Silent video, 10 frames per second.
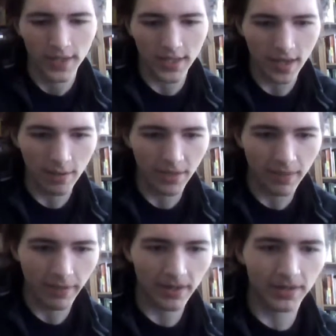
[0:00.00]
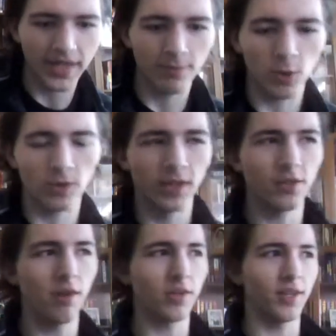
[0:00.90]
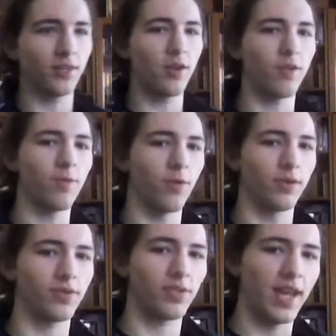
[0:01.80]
Apparently he will only talk to his cohorts,